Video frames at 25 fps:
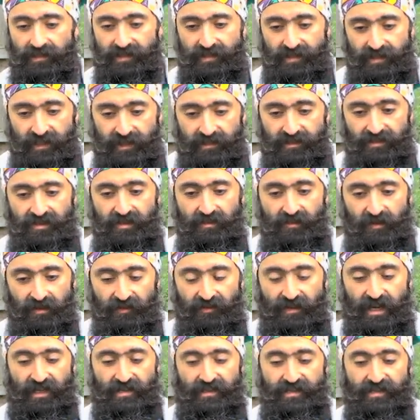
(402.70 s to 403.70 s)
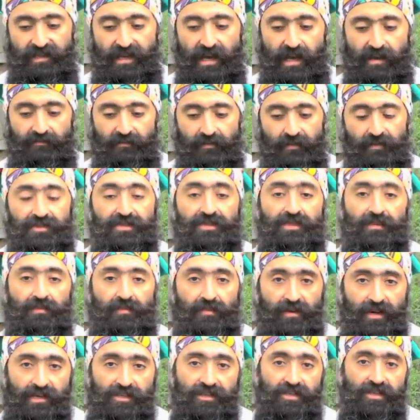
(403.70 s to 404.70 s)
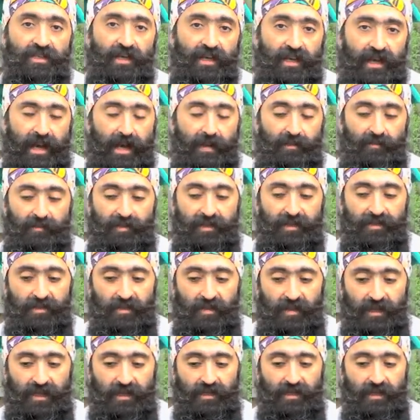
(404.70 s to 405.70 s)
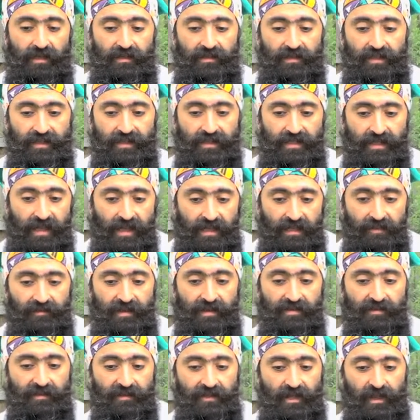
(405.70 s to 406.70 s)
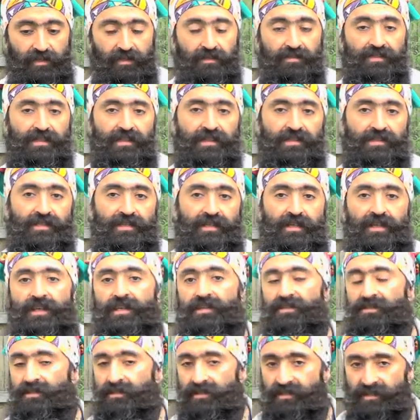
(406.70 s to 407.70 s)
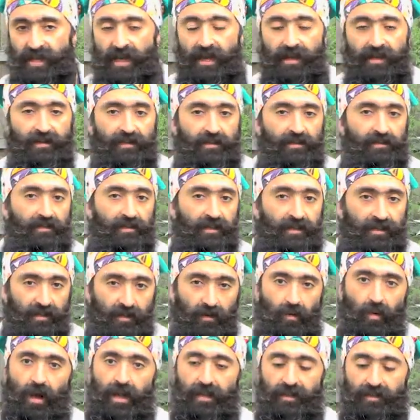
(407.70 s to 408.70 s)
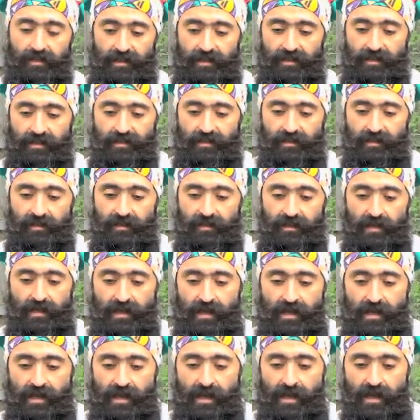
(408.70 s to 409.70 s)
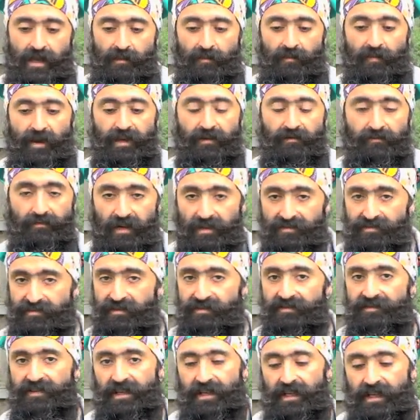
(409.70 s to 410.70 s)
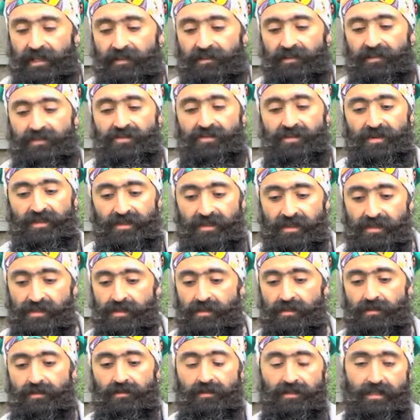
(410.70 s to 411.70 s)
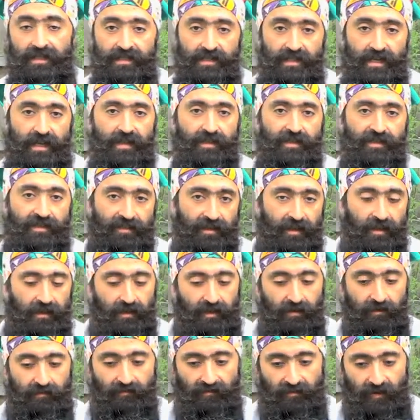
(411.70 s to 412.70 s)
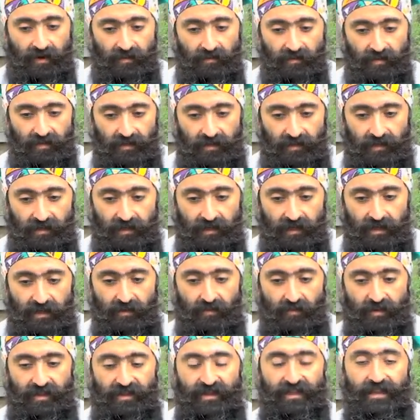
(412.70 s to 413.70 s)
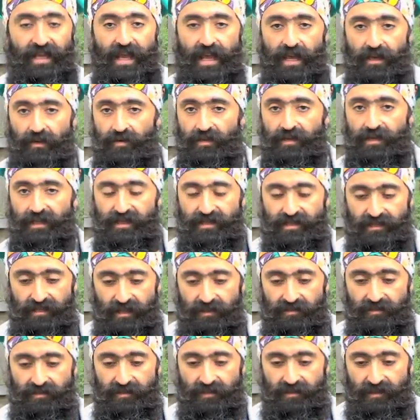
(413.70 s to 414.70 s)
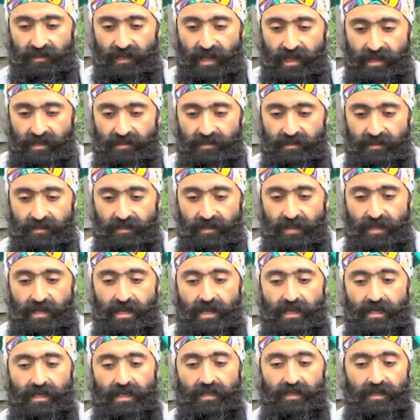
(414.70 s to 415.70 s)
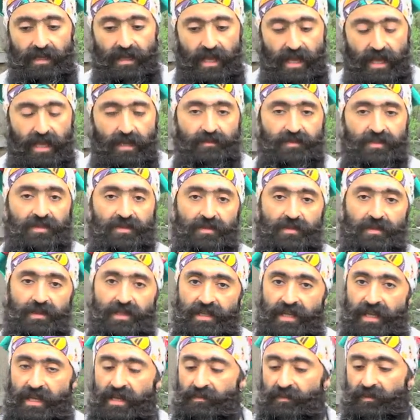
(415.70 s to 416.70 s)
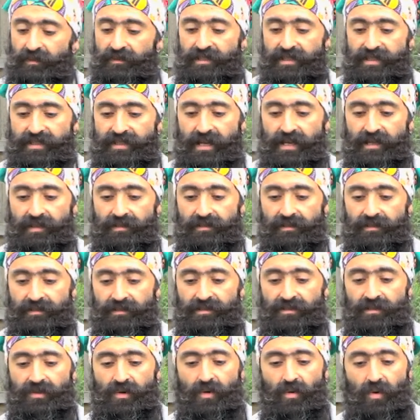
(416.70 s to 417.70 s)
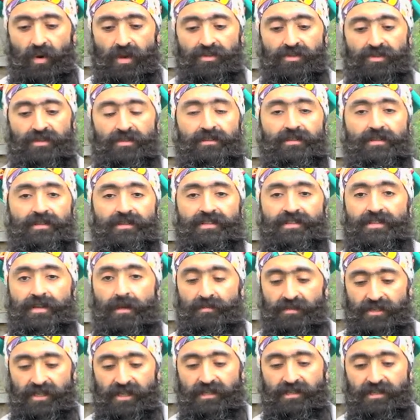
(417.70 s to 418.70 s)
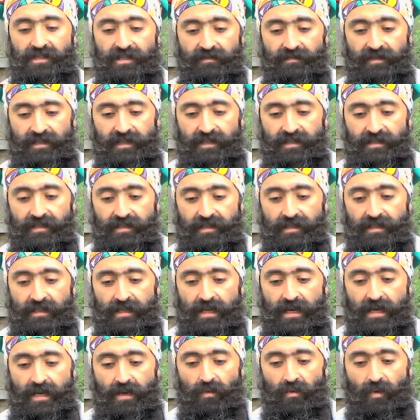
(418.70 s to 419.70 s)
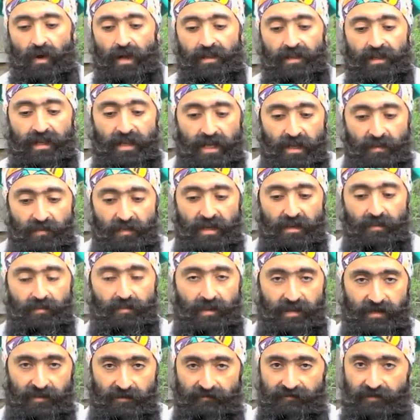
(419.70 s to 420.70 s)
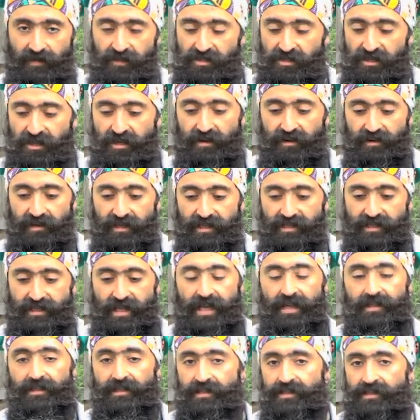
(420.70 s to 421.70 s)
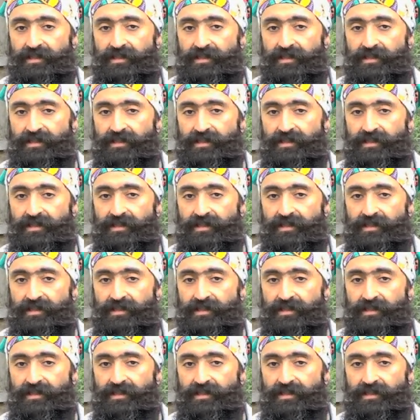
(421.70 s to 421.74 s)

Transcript: seeks to provide a scaffold to bridge the gap between design methodologies and societal inequalities by retrofitting the traditional design thinking framework with an equity centered lens, it aims to enable designers to question their subjectivities while keeping beneficiaries at the